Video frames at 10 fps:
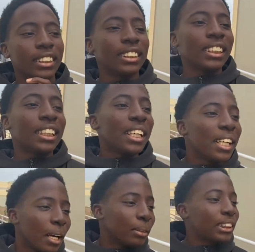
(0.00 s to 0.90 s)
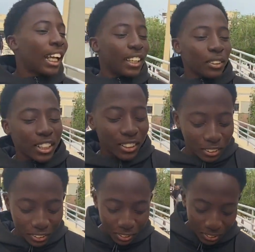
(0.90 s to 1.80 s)
You're nothing crazy. I'm just trying
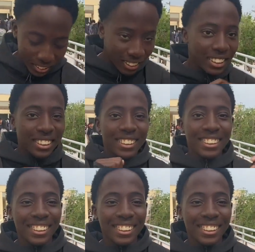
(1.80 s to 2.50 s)
to little, get a little, little.